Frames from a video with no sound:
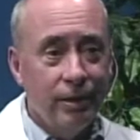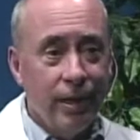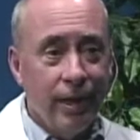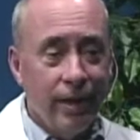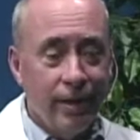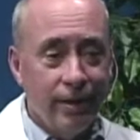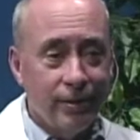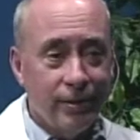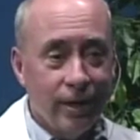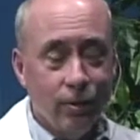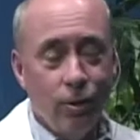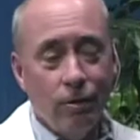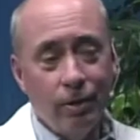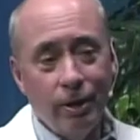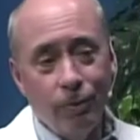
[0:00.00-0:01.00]
and it's like,
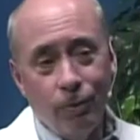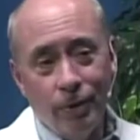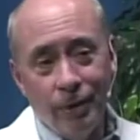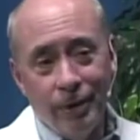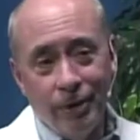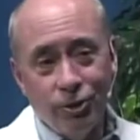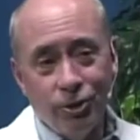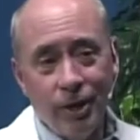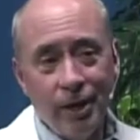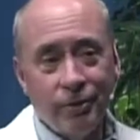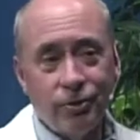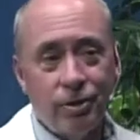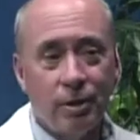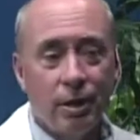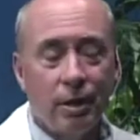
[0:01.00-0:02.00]
no, I don't want any shots.